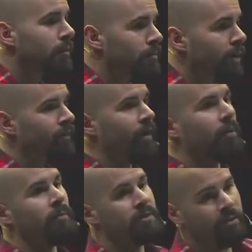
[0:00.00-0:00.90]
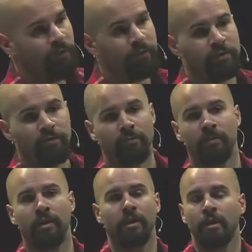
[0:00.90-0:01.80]
My family suffers from
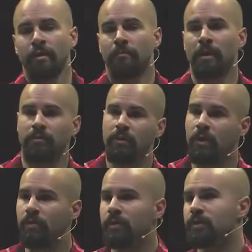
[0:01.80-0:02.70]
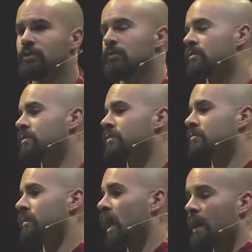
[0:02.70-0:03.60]
mental health issues.
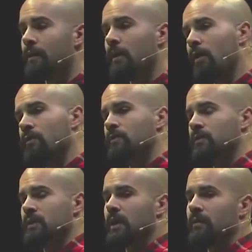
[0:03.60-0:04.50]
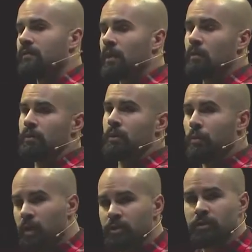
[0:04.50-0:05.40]
I obviously have dealt with
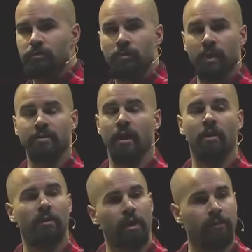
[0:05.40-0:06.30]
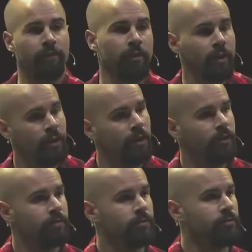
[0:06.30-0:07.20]
depression my entire life,
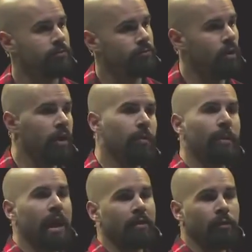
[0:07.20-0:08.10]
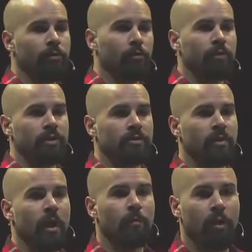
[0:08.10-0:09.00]
trying to battle through these
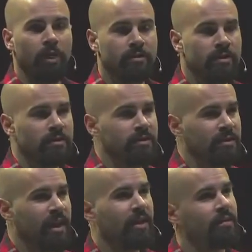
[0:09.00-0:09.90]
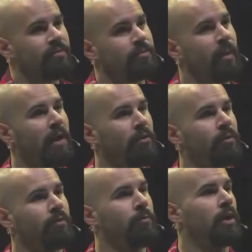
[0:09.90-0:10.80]
thought processes, negative
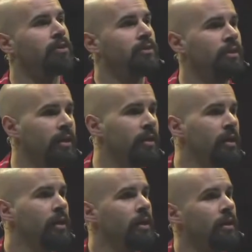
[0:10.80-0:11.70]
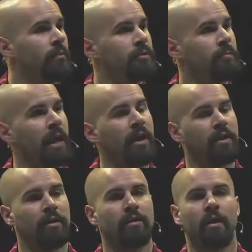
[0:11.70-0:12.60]
spiral of depression that comes back
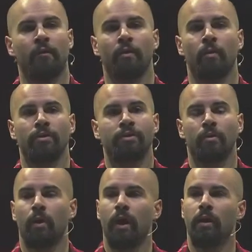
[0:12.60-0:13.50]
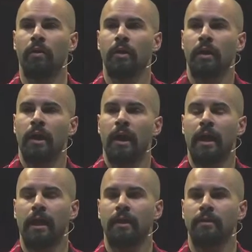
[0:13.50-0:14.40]
every once in a while.
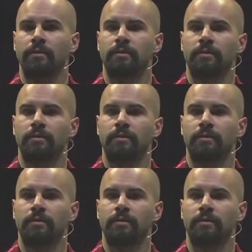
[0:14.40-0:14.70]
And